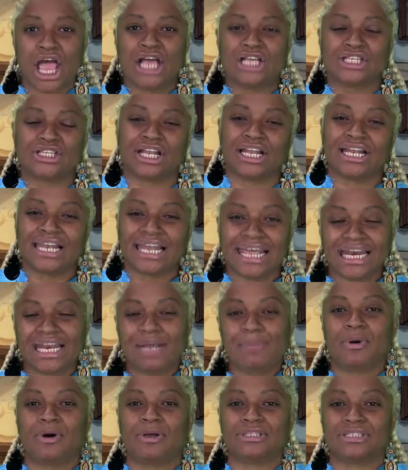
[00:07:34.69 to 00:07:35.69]
So the lady
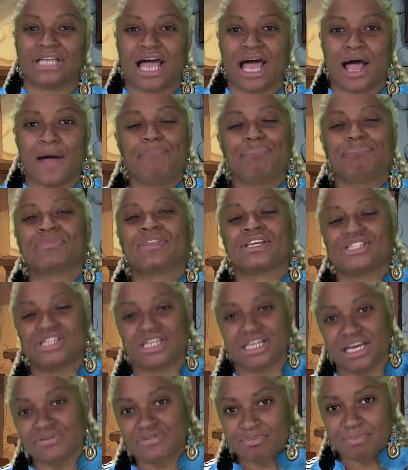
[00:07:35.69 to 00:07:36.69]
pulls up. She
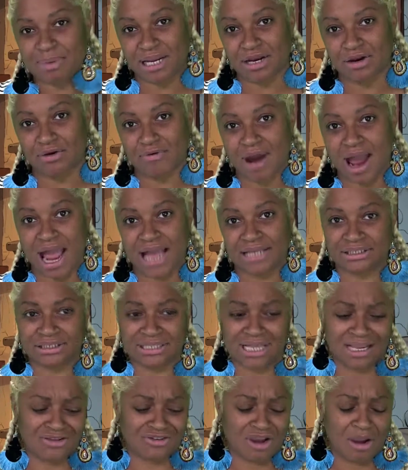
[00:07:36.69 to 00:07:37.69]
gives Bean a ride. She's
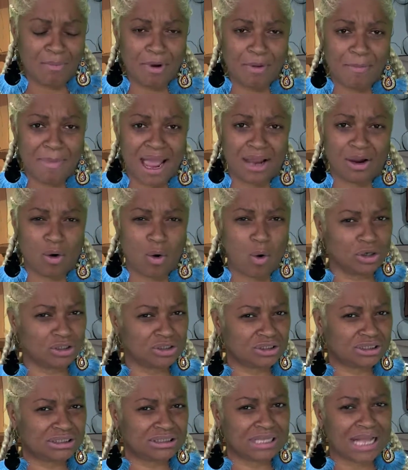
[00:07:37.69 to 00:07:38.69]
like, jump on my
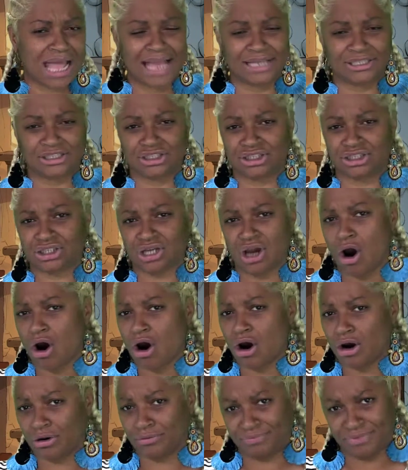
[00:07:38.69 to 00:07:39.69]

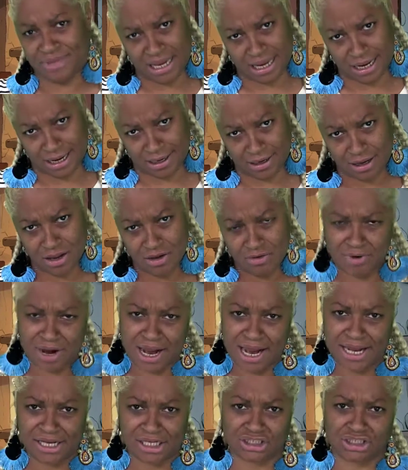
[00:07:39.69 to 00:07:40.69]
horse/car thing,
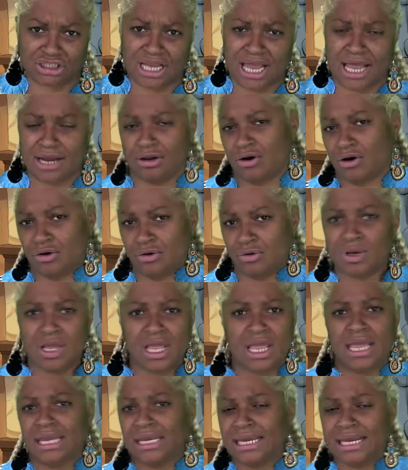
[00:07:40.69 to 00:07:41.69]
right? Because she got to go
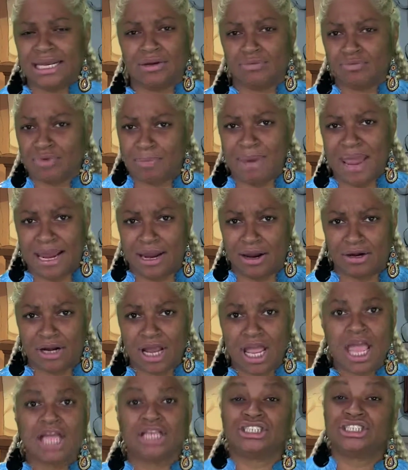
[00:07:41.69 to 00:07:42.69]
get it repaired.
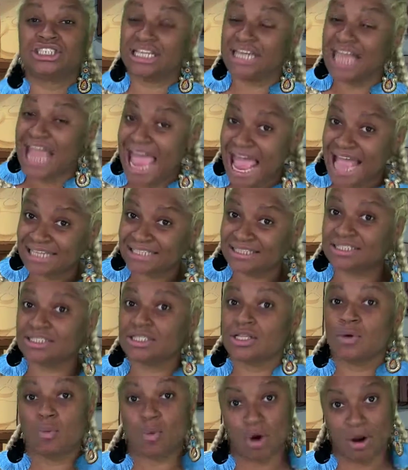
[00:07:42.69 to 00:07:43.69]
She asks
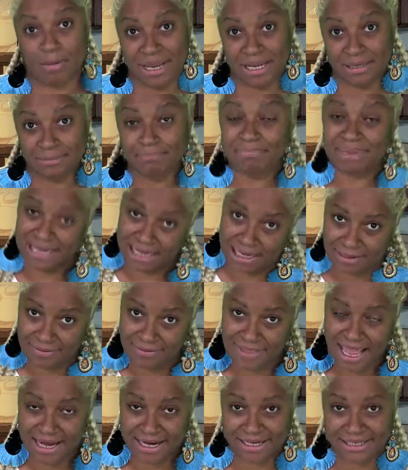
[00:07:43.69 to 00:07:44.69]
the woman, Bean,
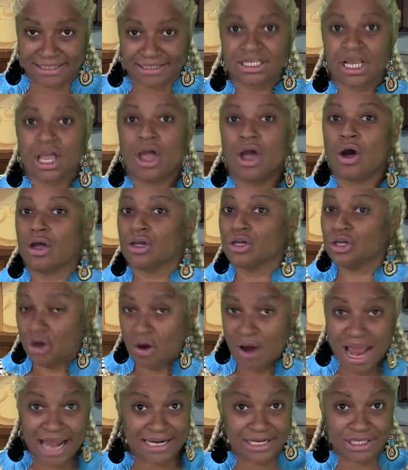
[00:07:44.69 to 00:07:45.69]
that is, you know,
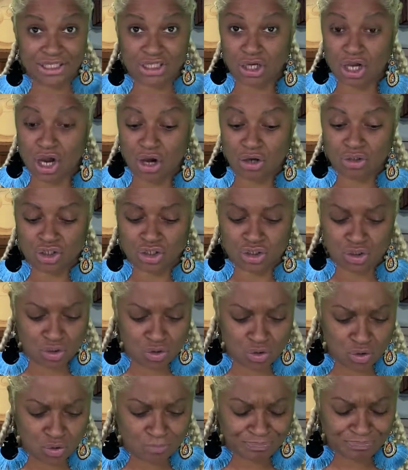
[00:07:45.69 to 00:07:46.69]
I need to go
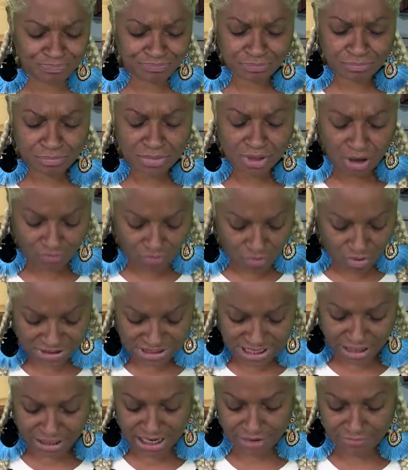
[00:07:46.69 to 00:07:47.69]
to, of course,
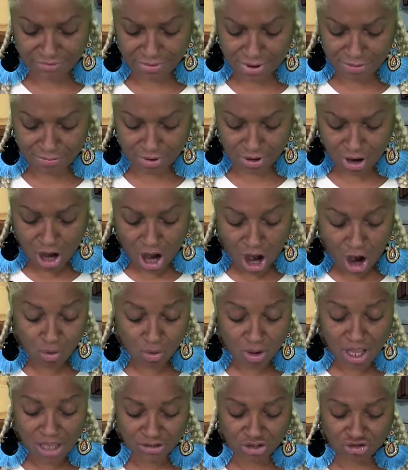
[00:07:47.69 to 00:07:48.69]
now I can't remember. Oh,
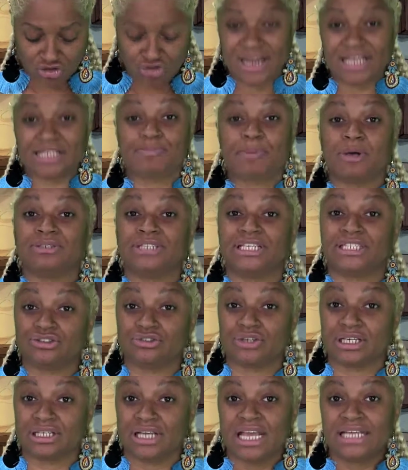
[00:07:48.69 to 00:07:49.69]
the Transpo
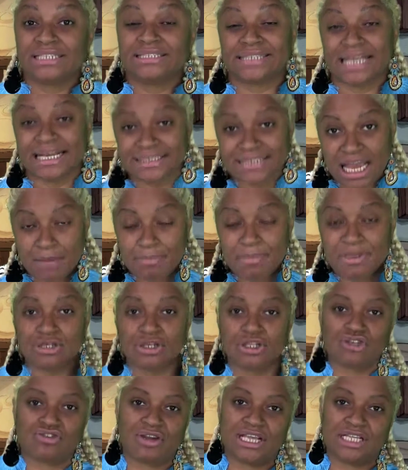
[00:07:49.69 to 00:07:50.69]
District. She's like, take me to
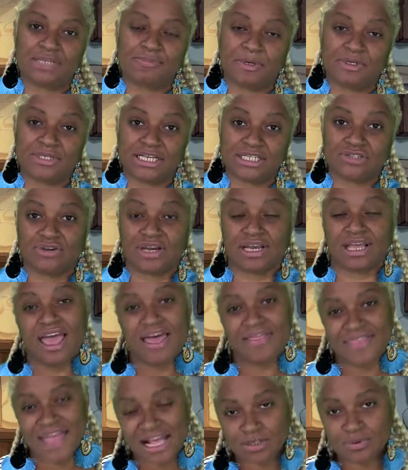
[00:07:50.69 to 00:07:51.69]
the Transpo District.
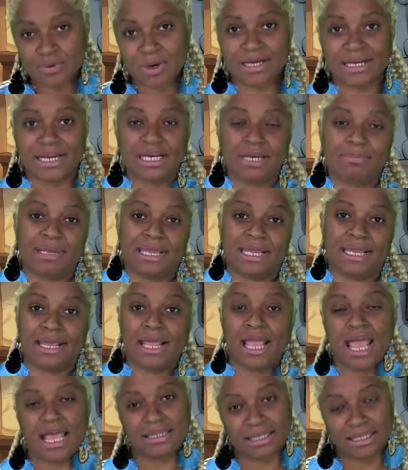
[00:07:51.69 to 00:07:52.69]
That's where I need to be.
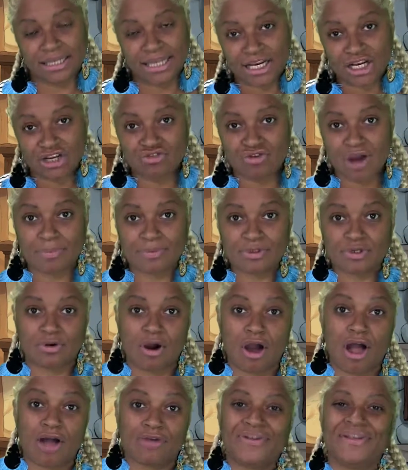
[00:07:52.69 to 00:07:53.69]
The lady drops her
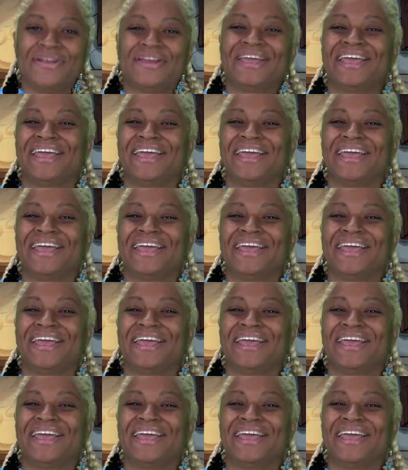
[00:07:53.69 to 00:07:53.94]
off.